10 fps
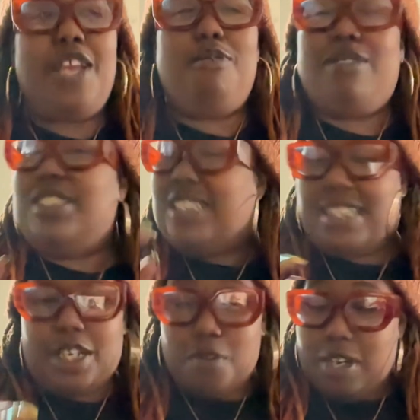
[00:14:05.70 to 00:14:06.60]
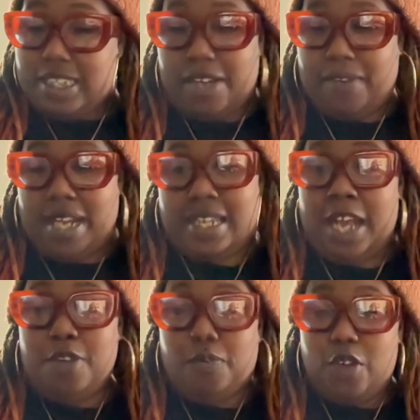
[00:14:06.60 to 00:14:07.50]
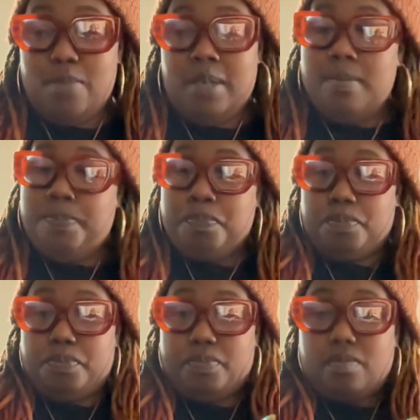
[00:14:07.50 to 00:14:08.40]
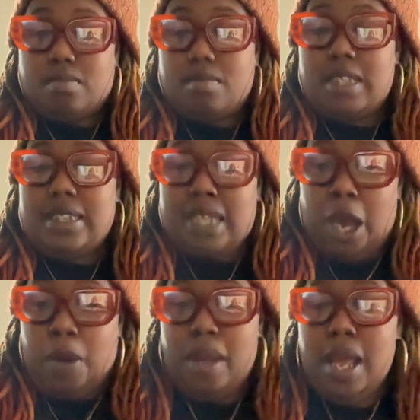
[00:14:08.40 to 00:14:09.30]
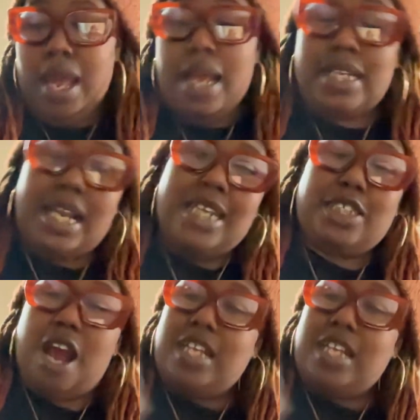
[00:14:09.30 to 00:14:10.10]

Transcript: you could just ignore stuff like that. You feel me? So, the next card